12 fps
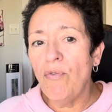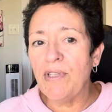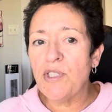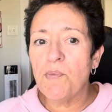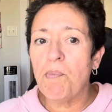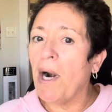
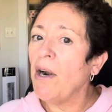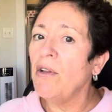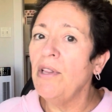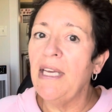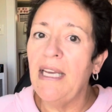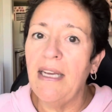And
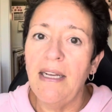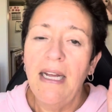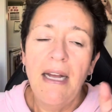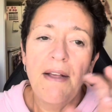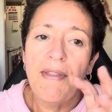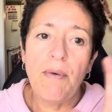sparkling,
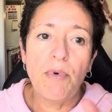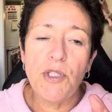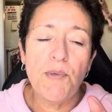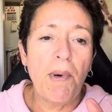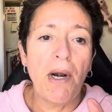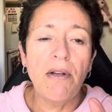that word
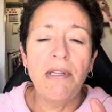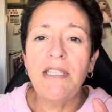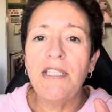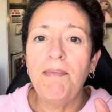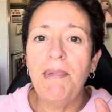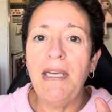sparkling
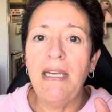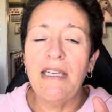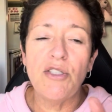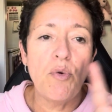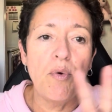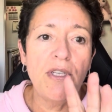to me
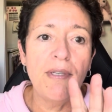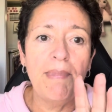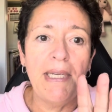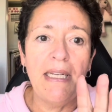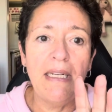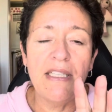is going to
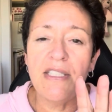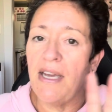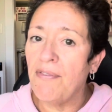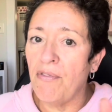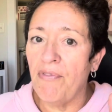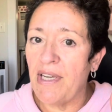mean it's
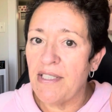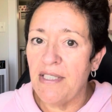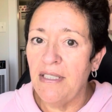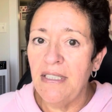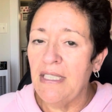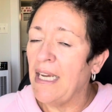
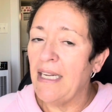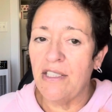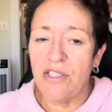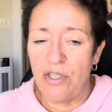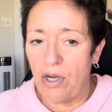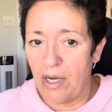effervescent and
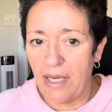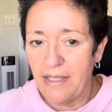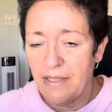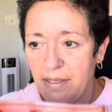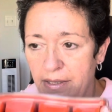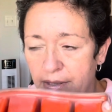it's not.